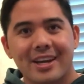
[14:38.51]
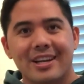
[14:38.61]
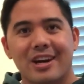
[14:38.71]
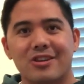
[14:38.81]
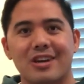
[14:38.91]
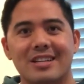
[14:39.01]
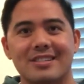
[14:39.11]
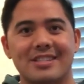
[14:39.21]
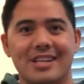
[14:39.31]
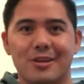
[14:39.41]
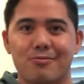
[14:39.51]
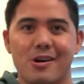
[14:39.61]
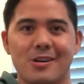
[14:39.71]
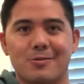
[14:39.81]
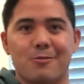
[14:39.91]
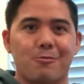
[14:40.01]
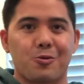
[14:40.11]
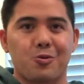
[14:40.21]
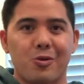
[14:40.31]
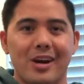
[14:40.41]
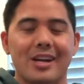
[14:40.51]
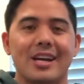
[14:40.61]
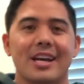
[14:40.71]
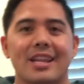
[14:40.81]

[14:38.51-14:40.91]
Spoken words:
Now you guys can see the products are great.